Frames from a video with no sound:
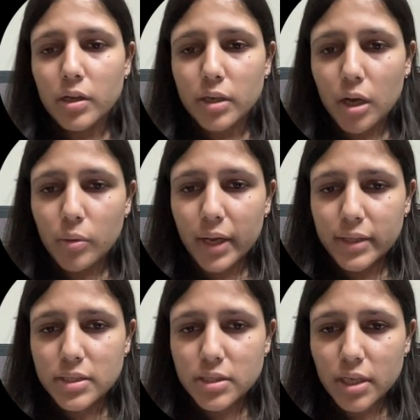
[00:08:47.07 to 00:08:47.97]
now
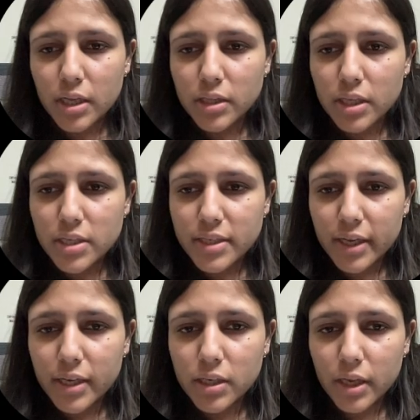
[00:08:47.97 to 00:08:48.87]
let's take the
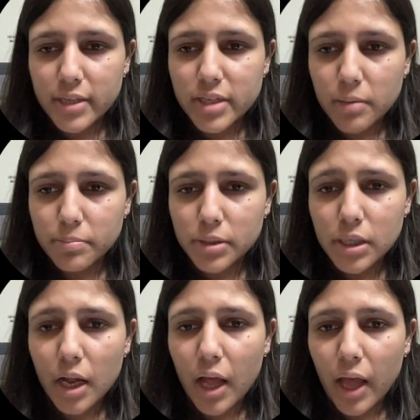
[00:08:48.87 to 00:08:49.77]
second example
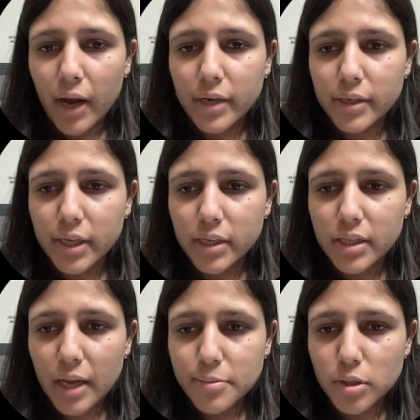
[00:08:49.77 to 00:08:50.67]
and take
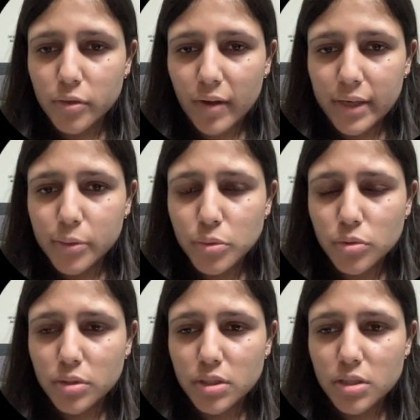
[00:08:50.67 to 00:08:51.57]
the absolute value.
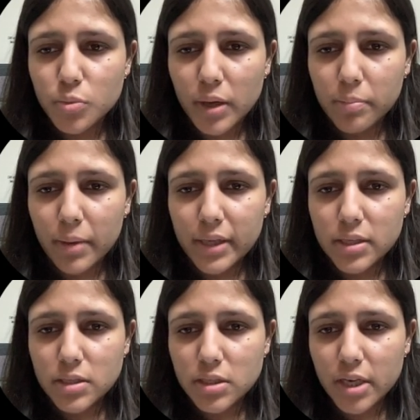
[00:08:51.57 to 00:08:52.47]
So this is 1
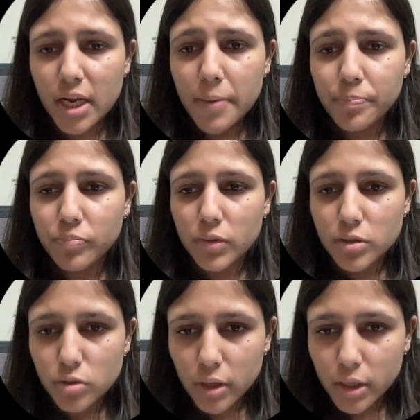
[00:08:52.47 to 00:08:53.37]
minus 3.
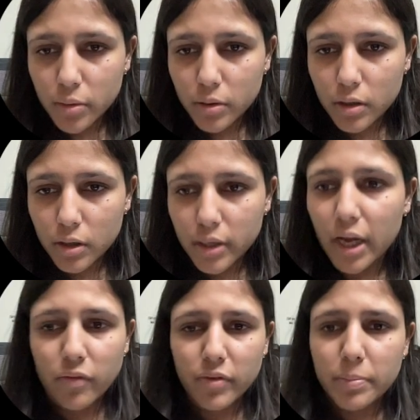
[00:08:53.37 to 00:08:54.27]

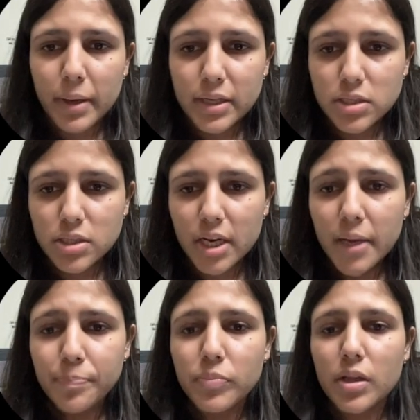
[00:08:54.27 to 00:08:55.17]
1 minus
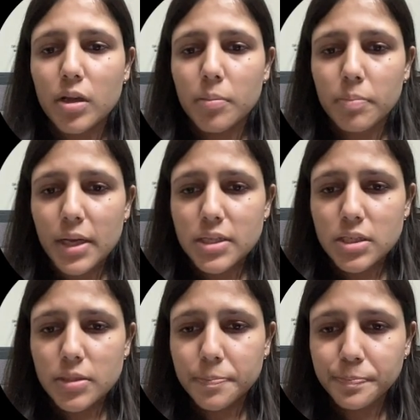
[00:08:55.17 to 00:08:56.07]
3
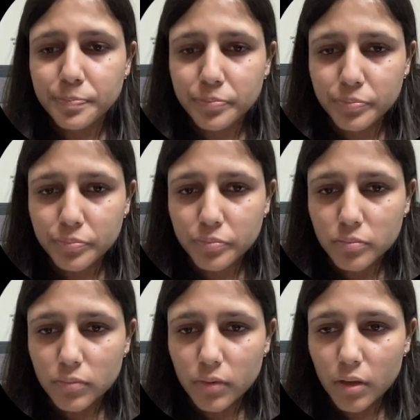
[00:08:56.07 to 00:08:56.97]
plus
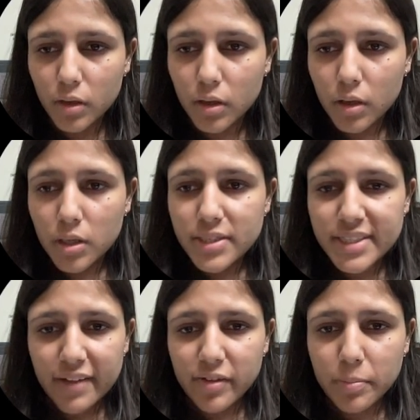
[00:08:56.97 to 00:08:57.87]

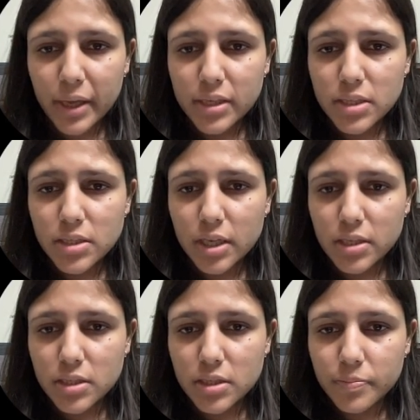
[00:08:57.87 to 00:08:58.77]
7 minus
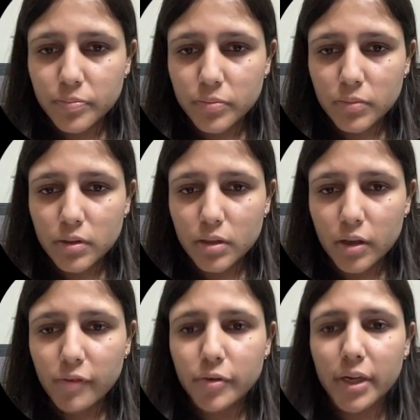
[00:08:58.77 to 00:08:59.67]
6.
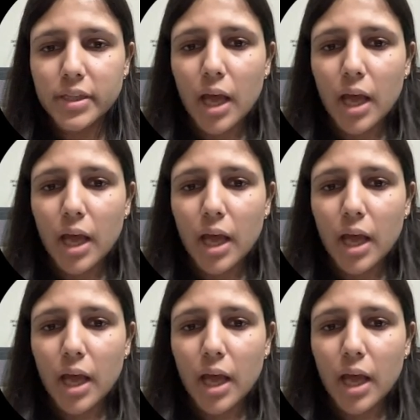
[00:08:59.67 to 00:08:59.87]
You have to take the